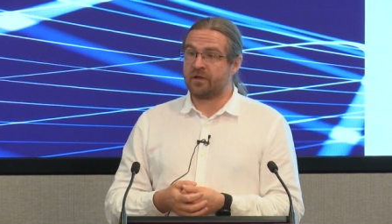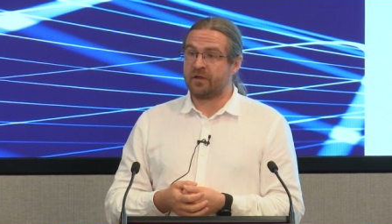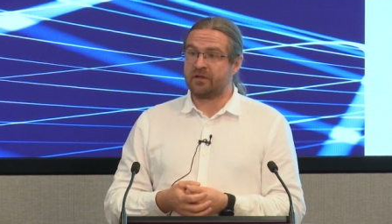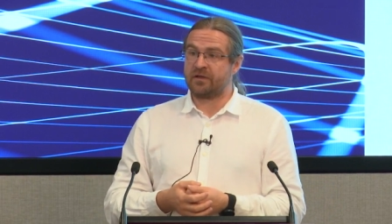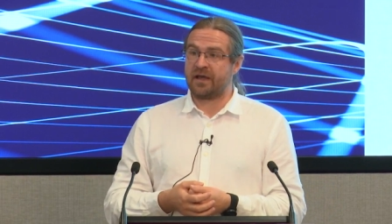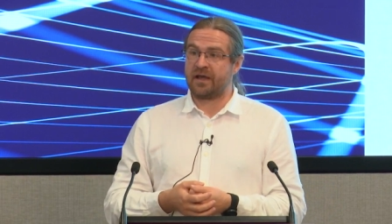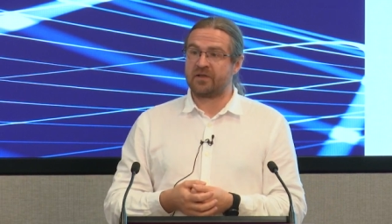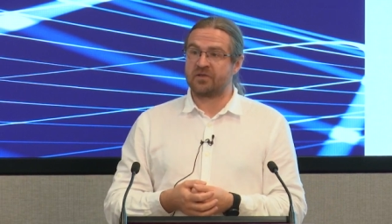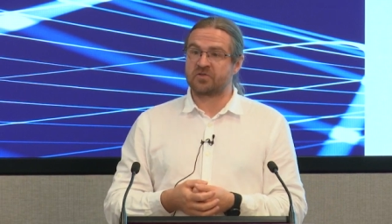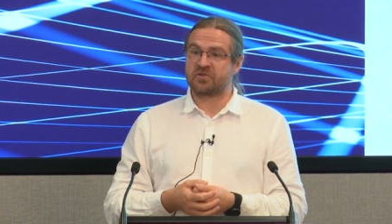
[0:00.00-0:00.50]
it
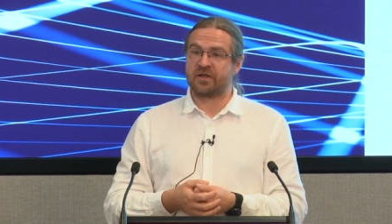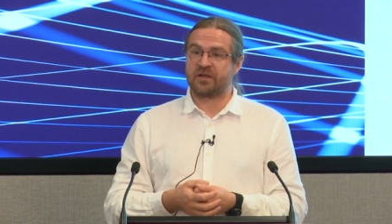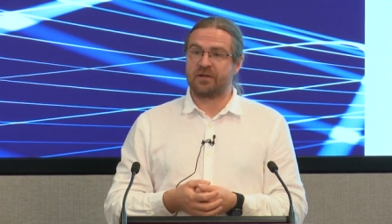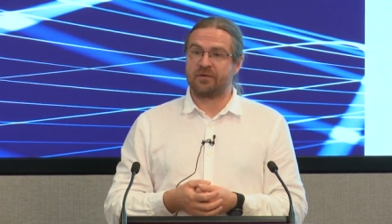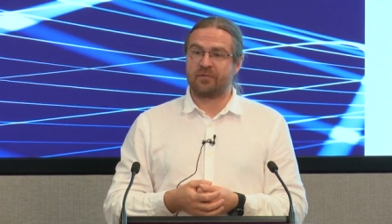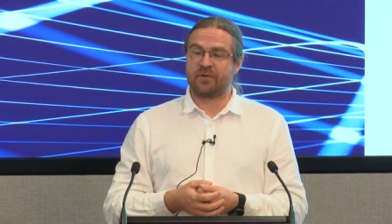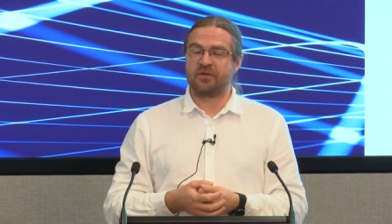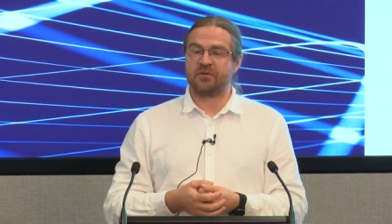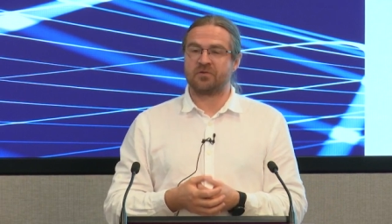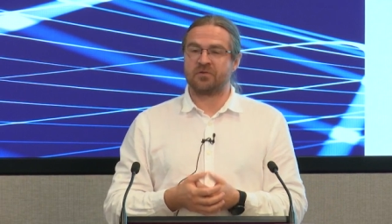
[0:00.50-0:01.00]
actually,
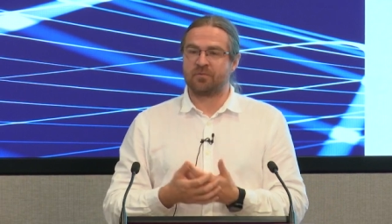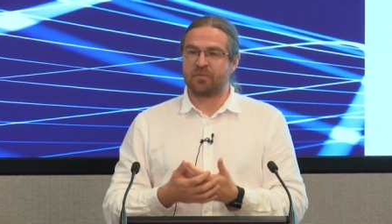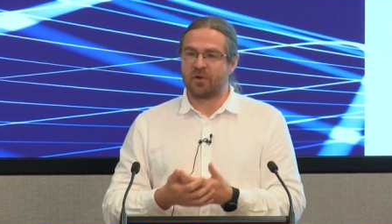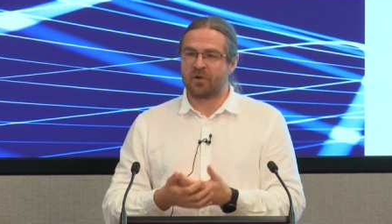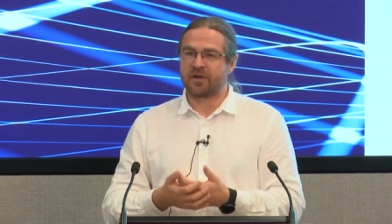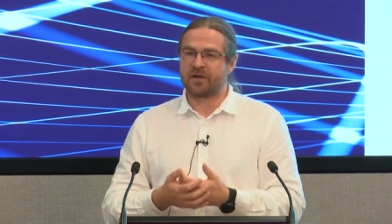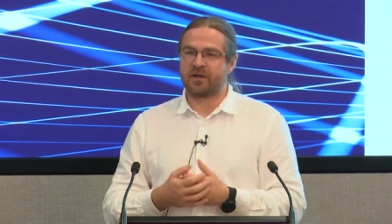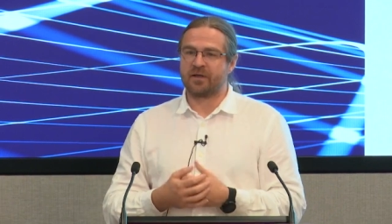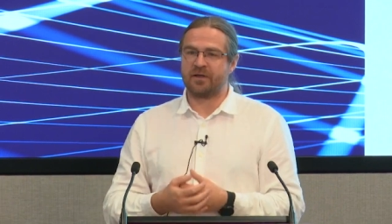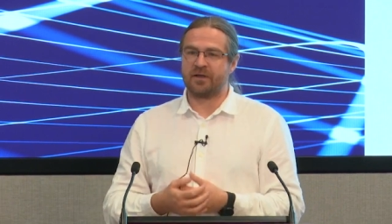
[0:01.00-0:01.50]
when you
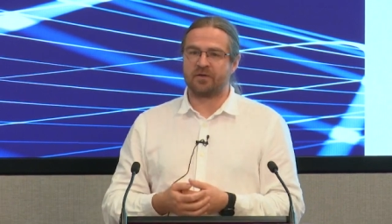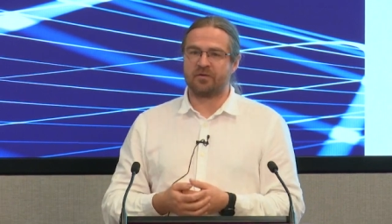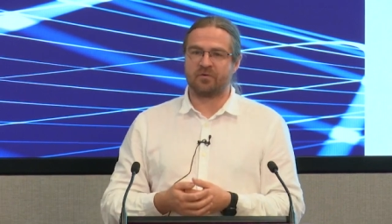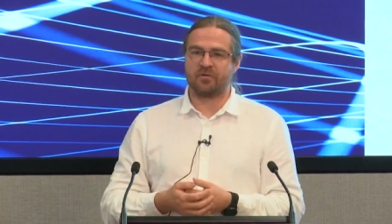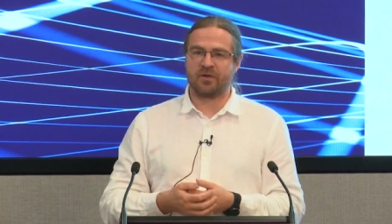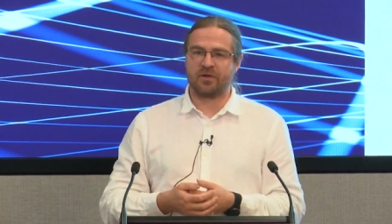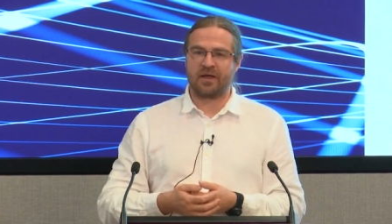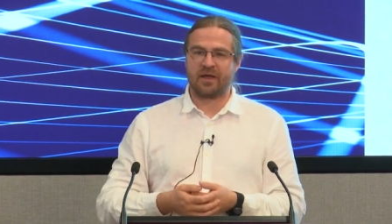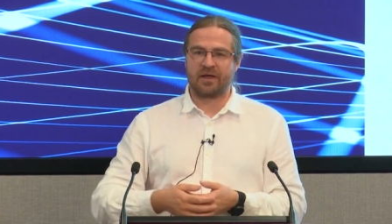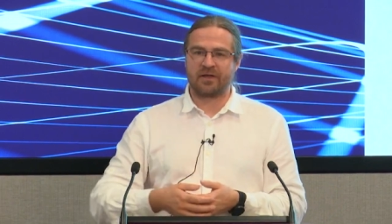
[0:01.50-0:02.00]
deploy Calico,
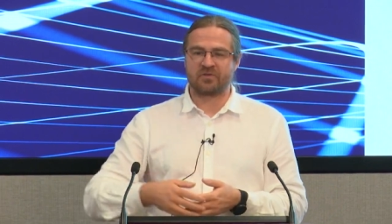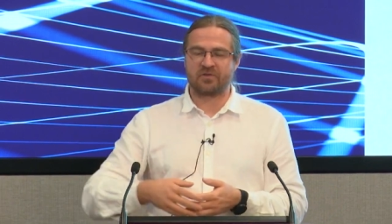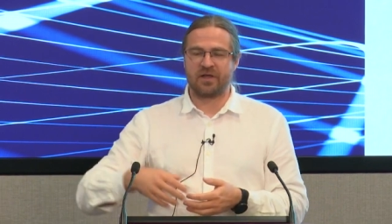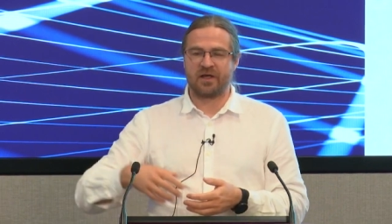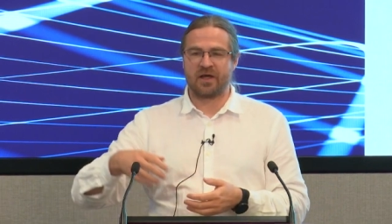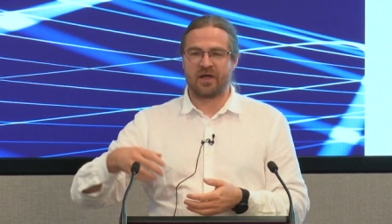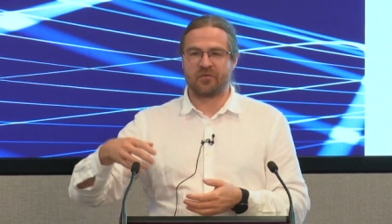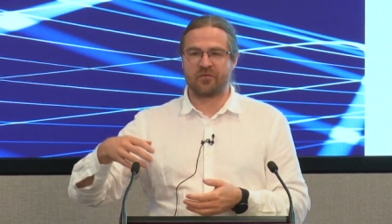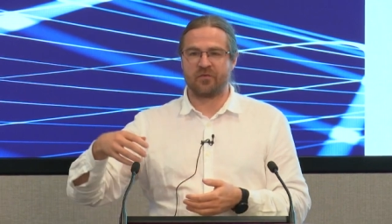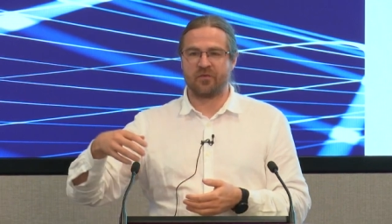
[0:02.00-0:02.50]
you actually
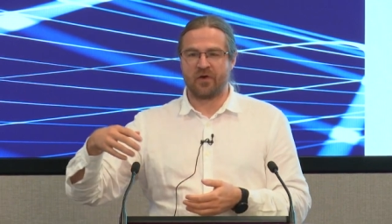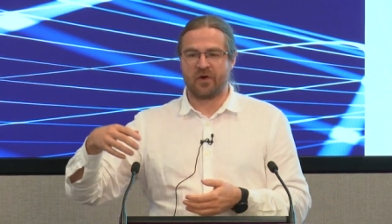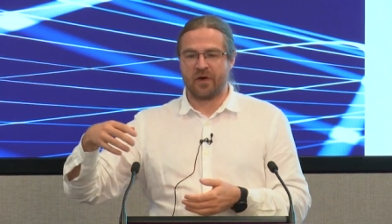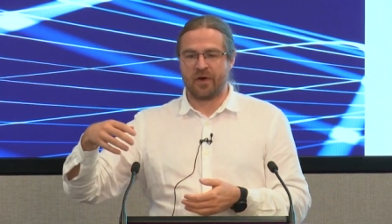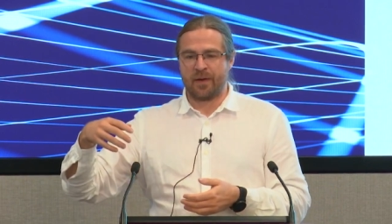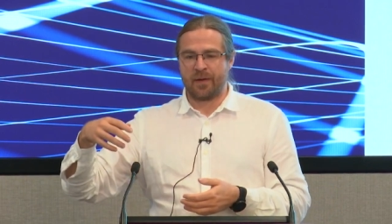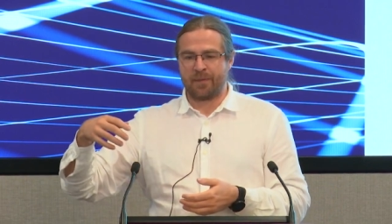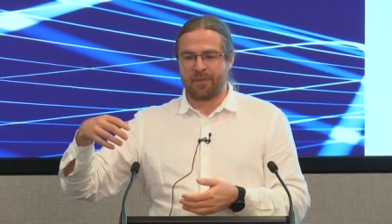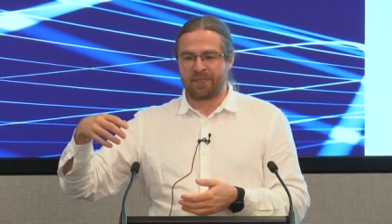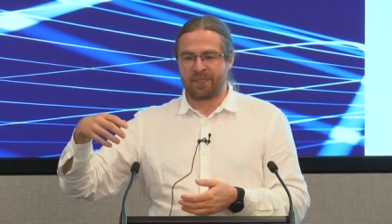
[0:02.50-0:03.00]
have
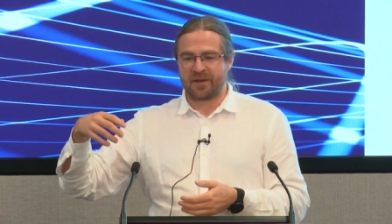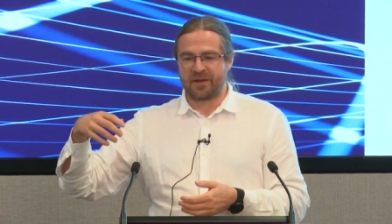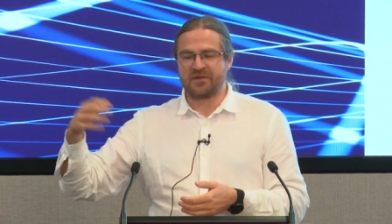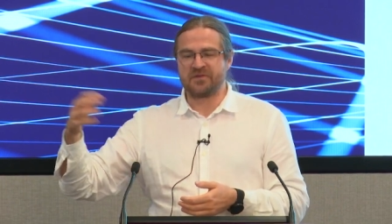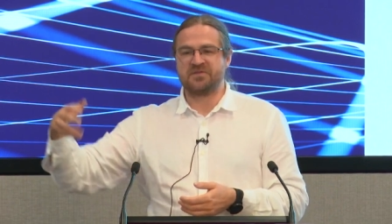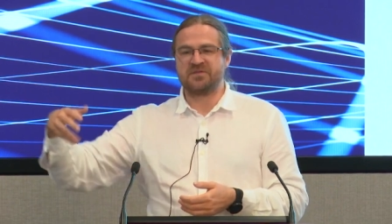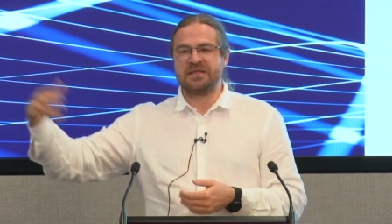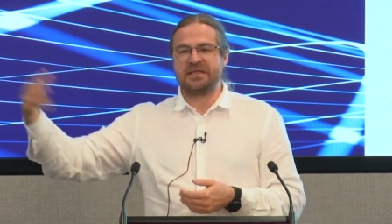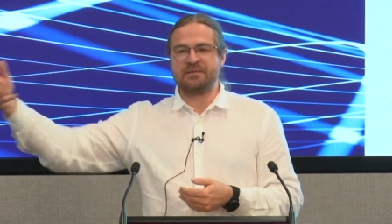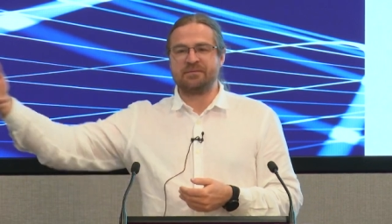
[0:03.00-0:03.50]
a
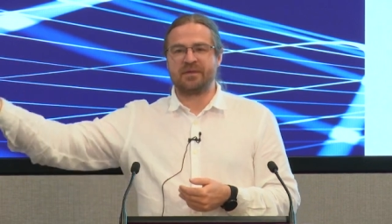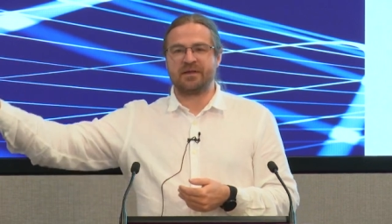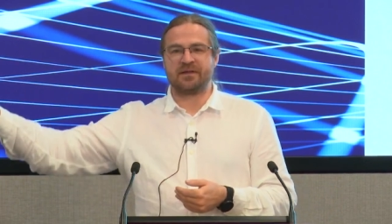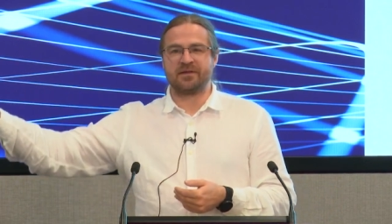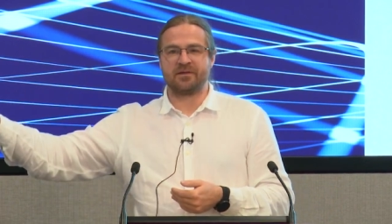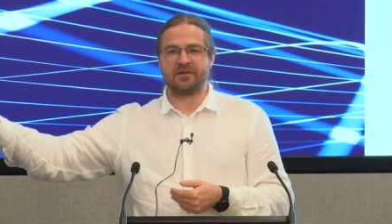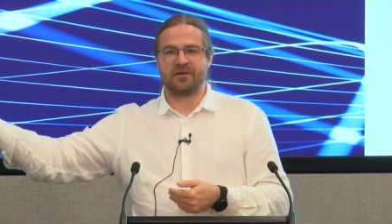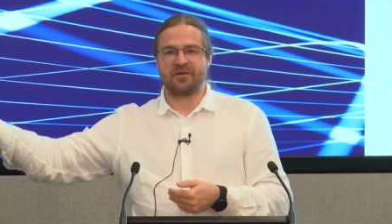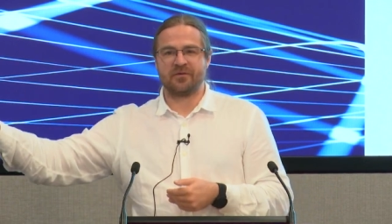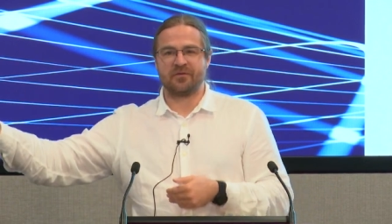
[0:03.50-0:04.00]

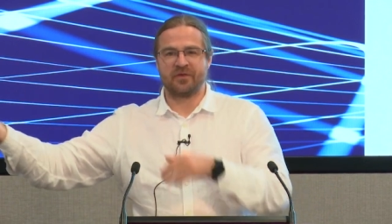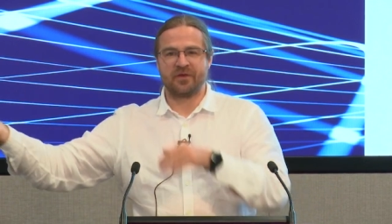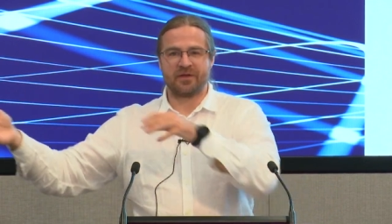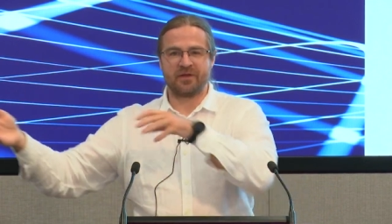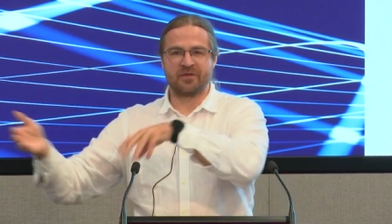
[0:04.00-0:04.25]
daemon that is